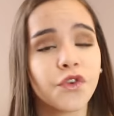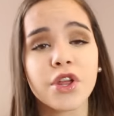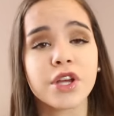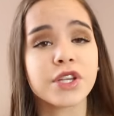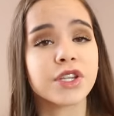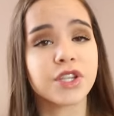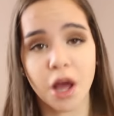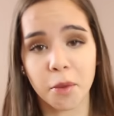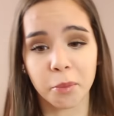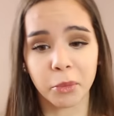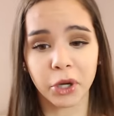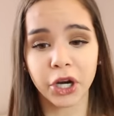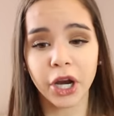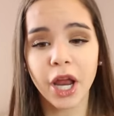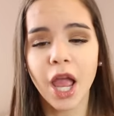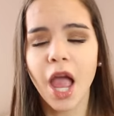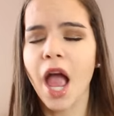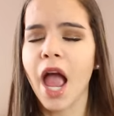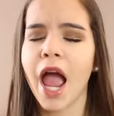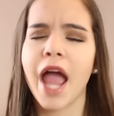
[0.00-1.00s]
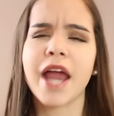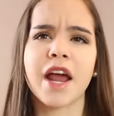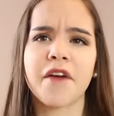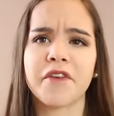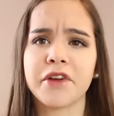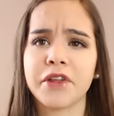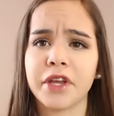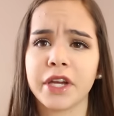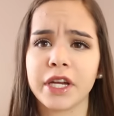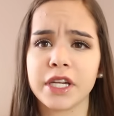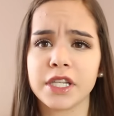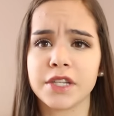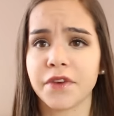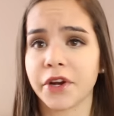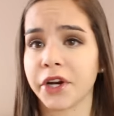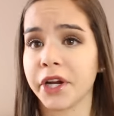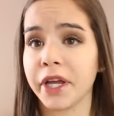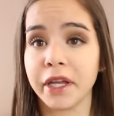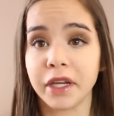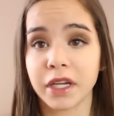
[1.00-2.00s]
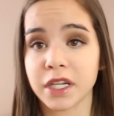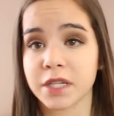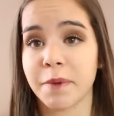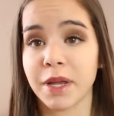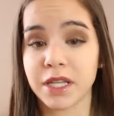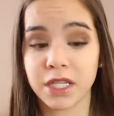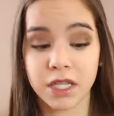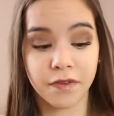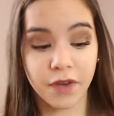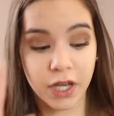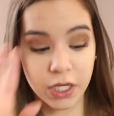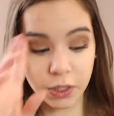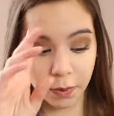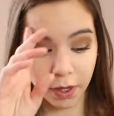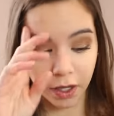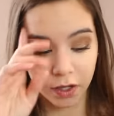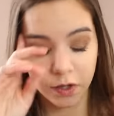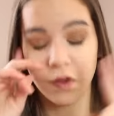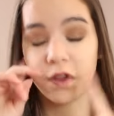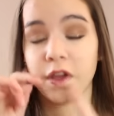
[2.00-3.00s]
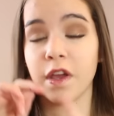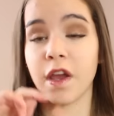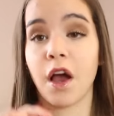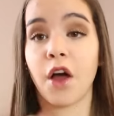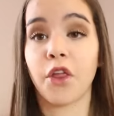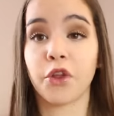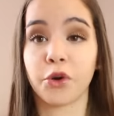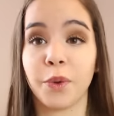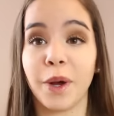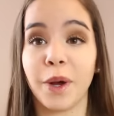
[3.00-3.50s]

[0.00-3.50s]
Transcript: for this summer. And everything is very inexpensive as well as the other